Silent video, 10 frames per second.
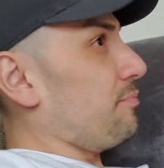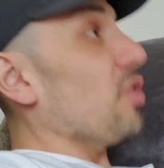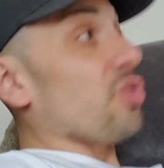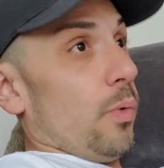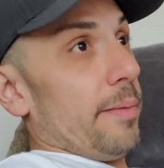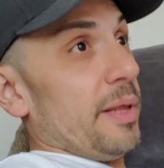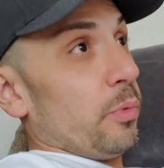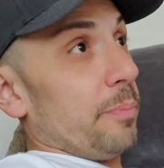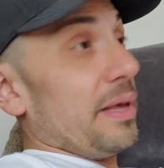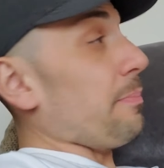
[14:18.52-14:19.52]
The women
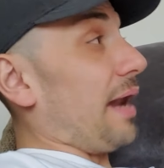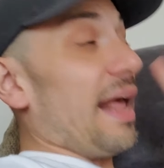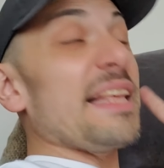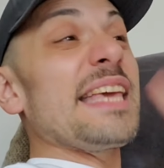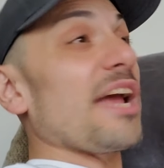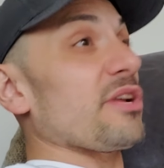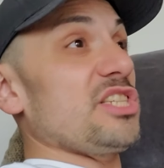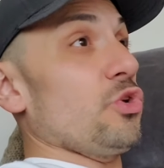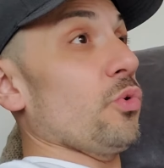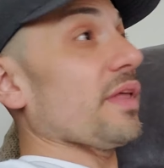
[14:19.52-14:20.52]
would be, but I guarantee
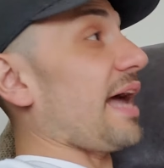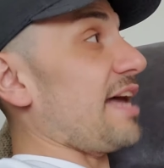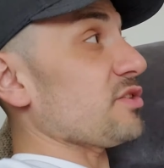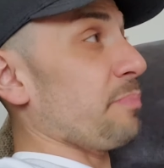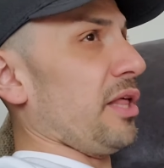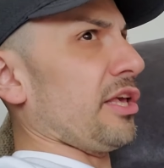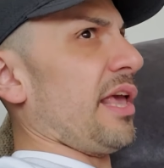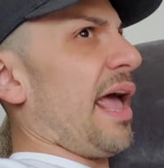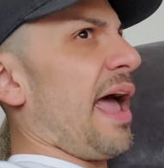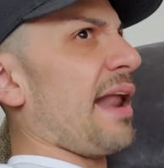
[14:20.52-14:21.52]
you the guys would be like,
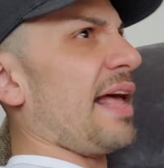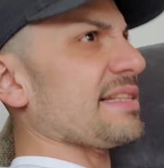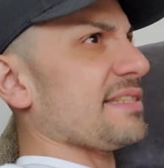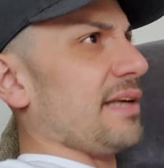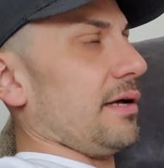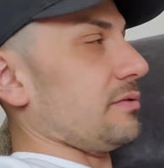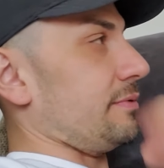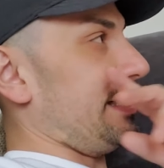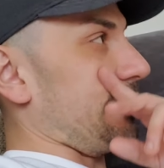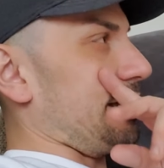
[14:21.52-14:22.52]
yeah, that sucks.
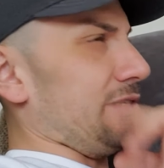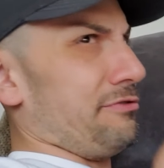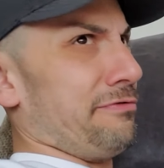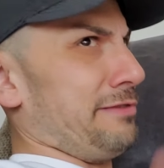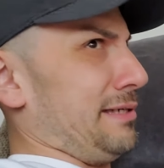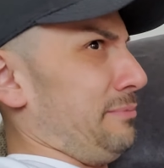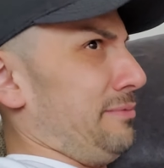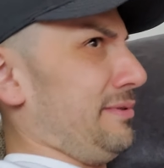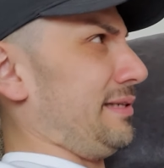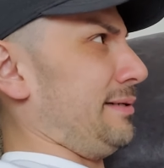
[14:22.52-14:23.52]
Right on. Fuck, what
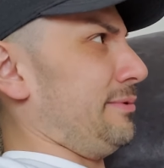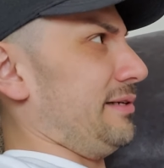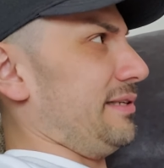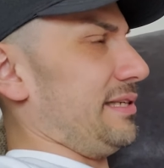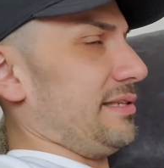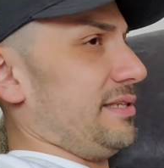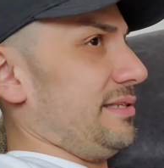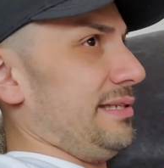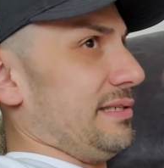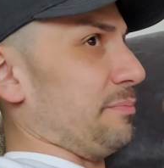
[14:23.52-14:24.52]
was I? Where is this? This
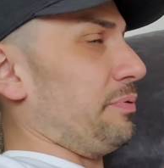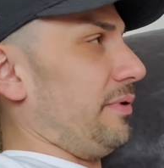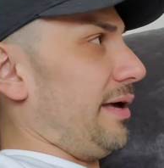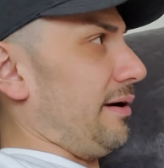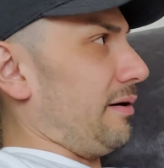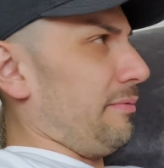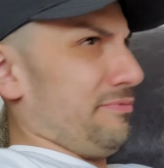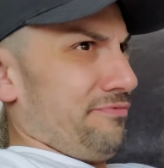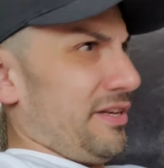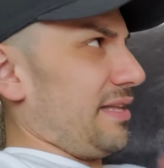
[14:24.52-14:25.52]
kid's a player. I mean,
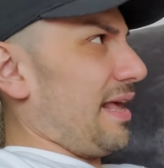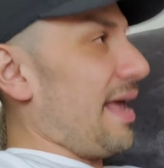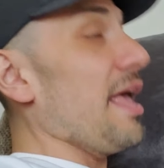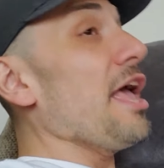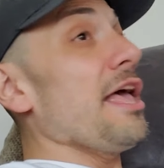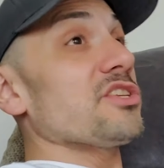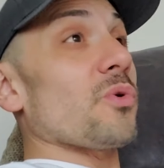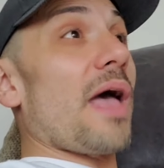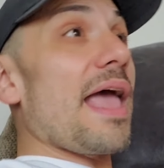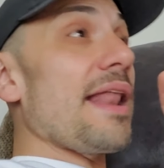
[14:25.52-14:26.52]
fucking hey.
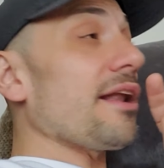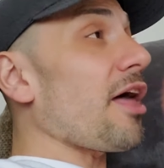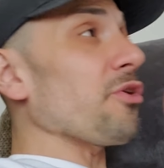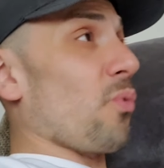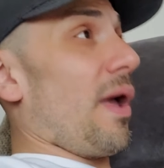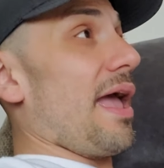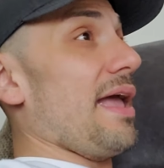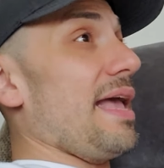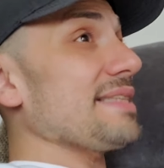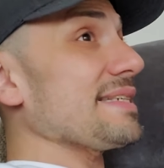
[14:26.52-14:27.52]
So in another
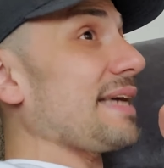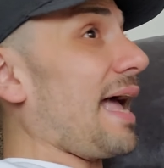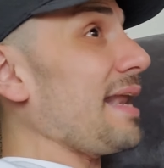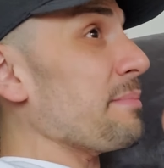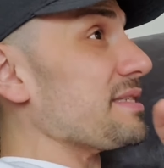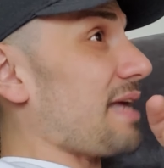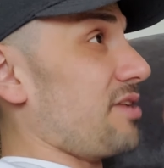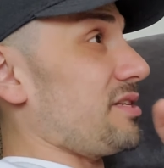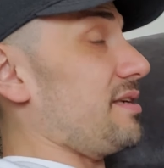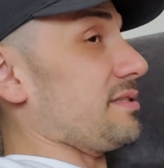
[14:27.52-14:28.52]
way, it's kind of
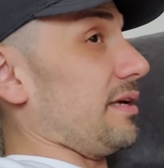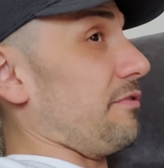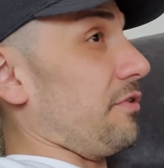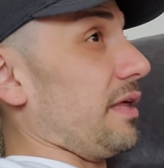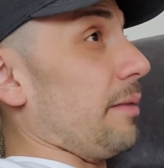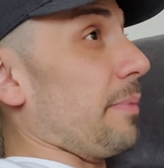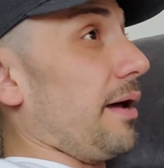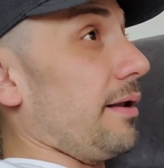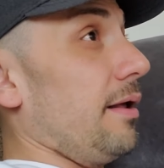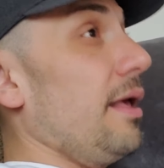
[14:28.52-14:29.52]
misogynistic if you think
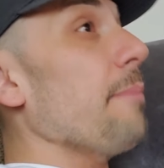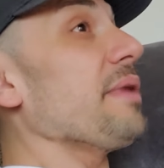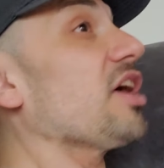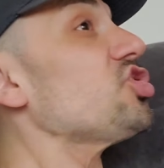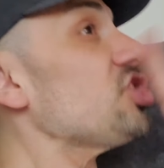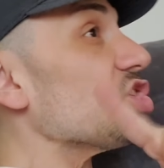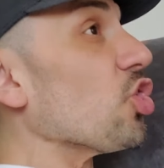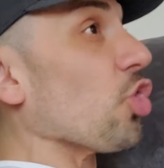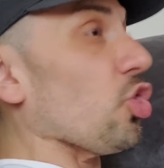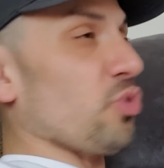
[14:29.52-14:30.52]
about it. Because she's a
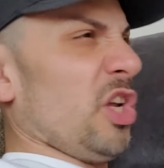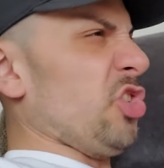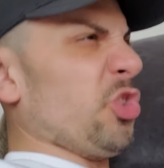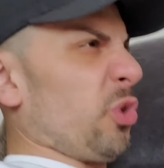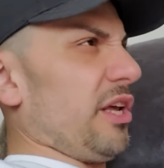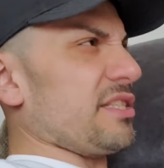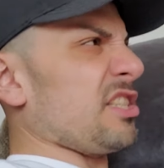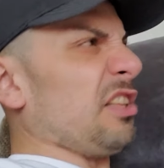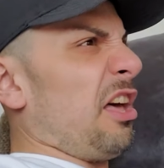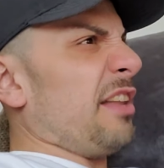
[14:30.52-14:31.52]
girl. What a dirty
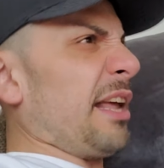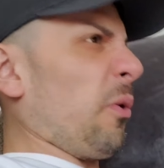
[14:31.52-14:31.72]
slut.